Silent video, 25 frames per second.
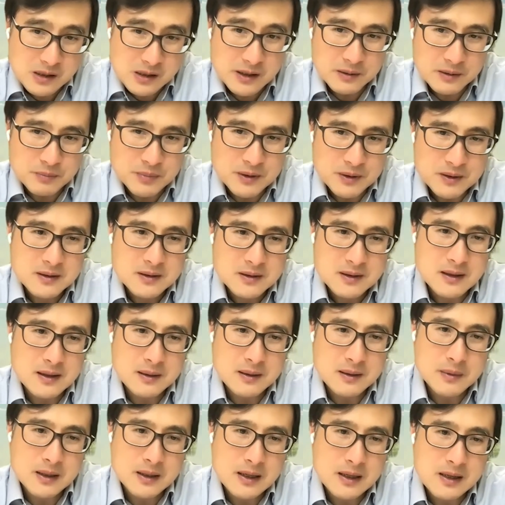Sleep,
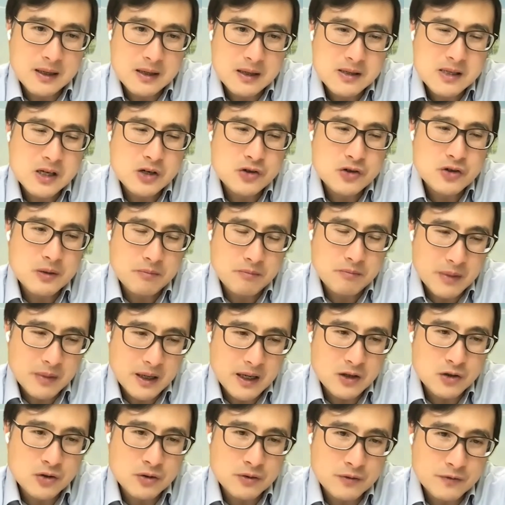it's such a
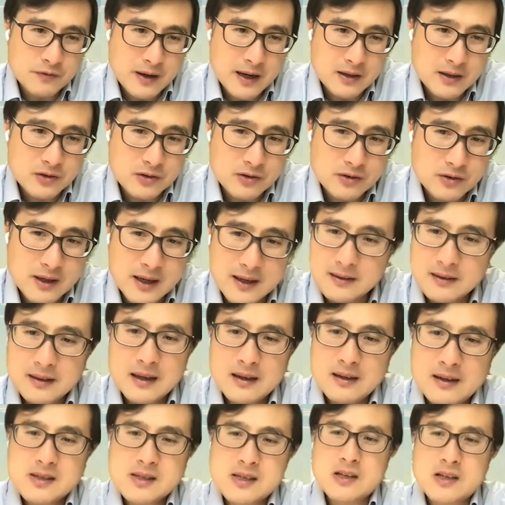major factor,
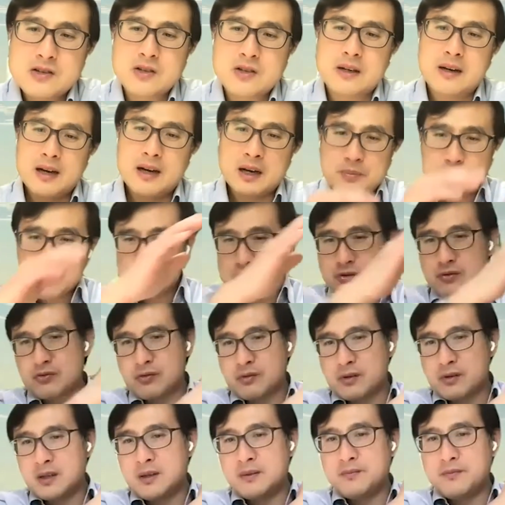and it's such an
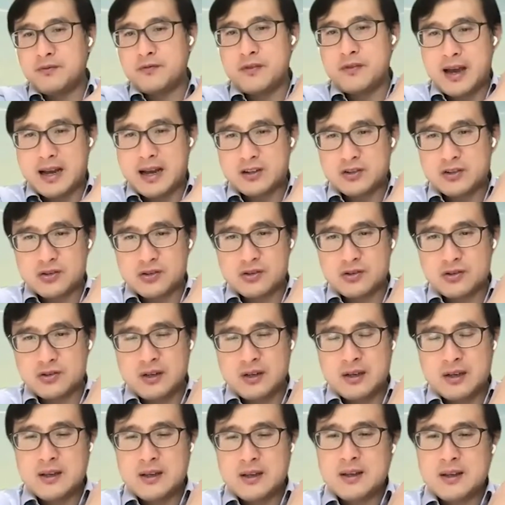upstream
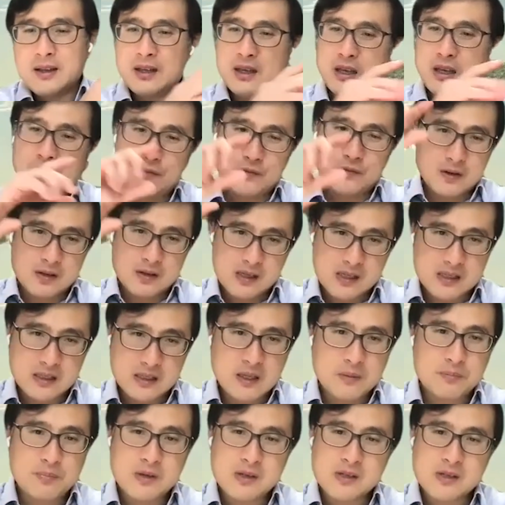factor. If your
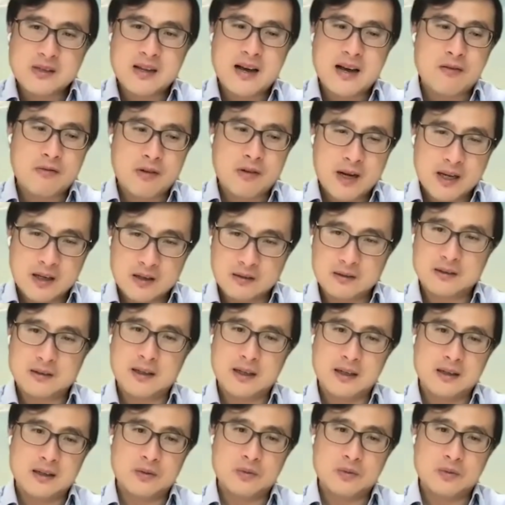sleep is not
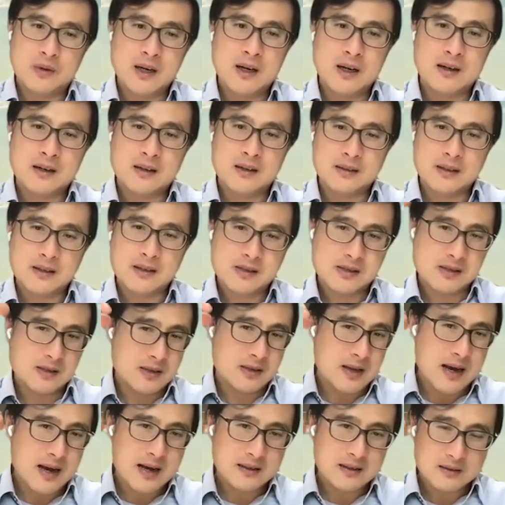regulated well,
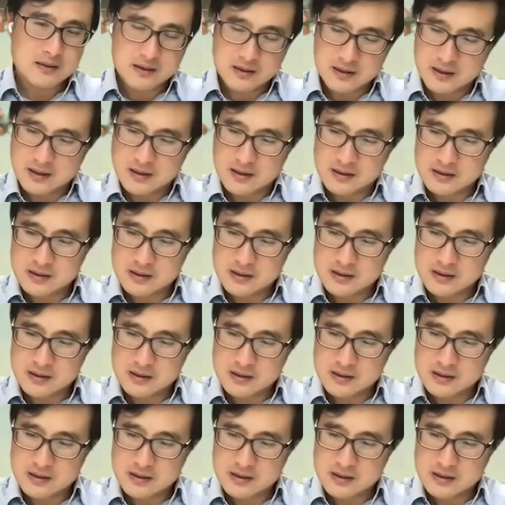it's not